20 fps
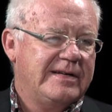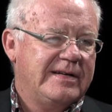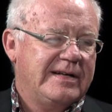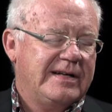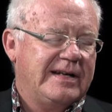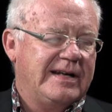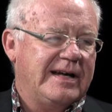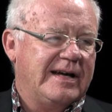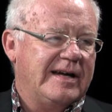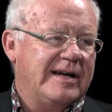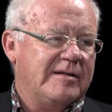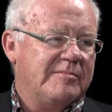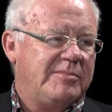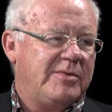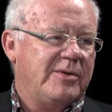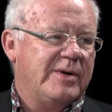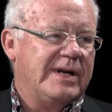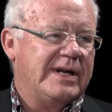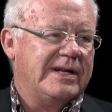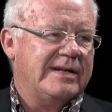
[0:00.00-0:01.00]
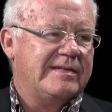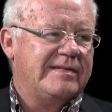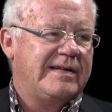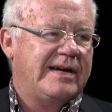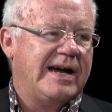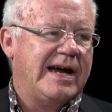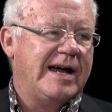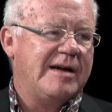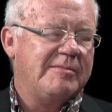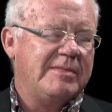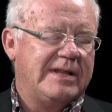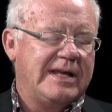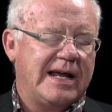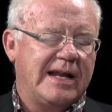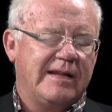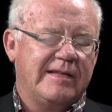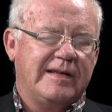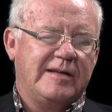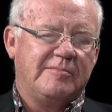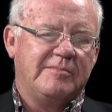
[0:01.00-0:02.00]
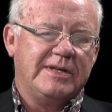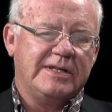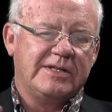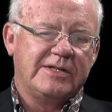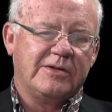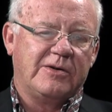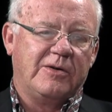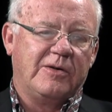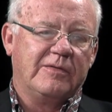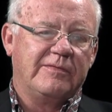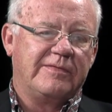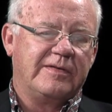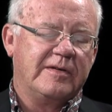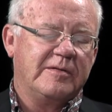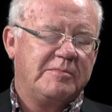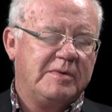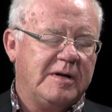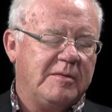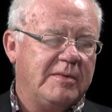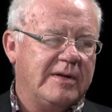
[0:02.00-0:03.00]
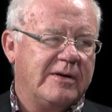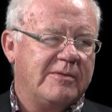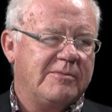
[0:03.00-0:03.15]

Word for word: uh, point in time, and that'll then be sold for the public